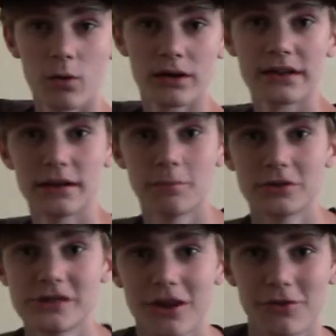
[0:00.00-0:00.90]
want to get a
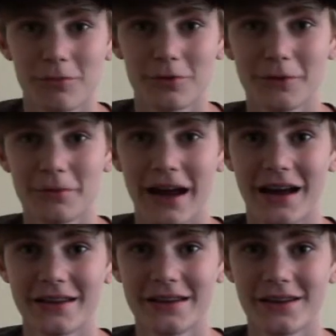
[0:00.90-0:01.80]
bookshelf and put
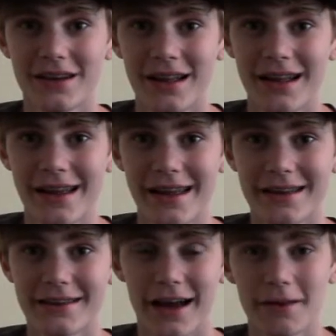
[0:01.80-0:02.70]
behind here,
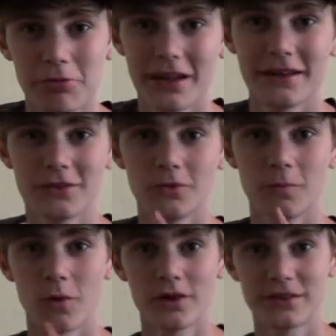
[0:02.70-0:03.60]
and I plan to do
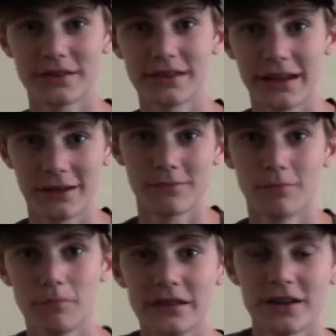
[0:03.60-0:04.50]
more of this, like
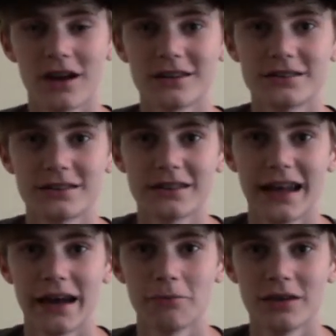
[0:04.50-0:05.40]
me talking to the
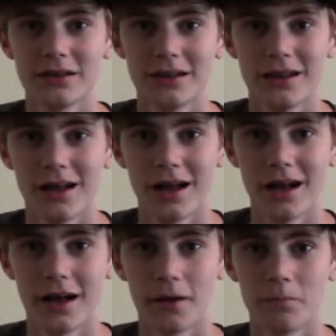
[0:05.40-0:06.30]
camera
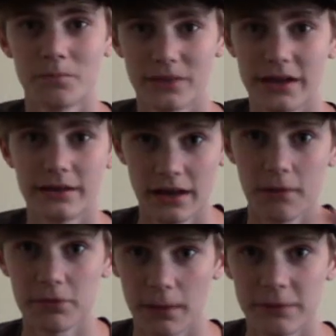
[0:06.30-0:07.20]
in
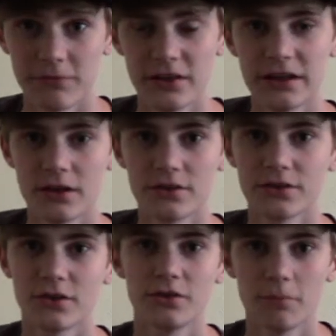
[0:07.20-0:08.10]
upcoming videos,
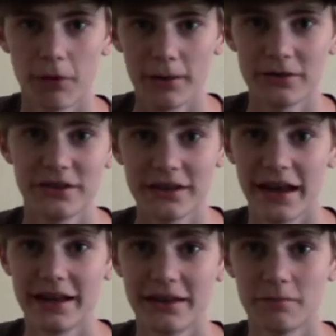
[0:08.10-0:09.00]
so you'll probably see
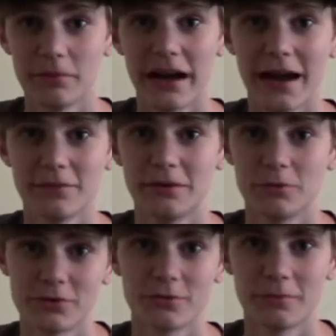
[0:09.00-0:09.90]
that behind me,
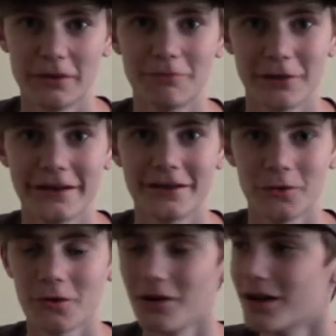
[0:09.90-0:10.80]
which would be pretty
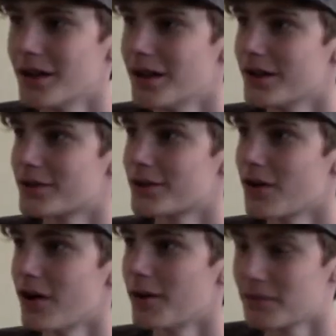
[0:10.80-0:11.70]
cool.
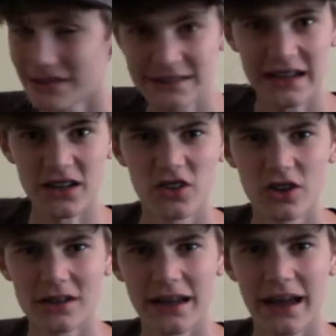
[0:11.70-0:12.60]
So let's take a
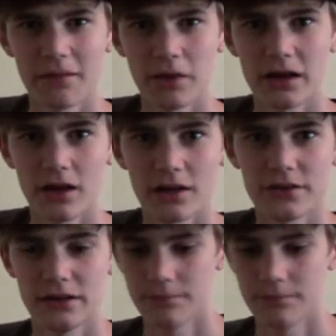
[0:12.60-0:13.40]
look at my closet.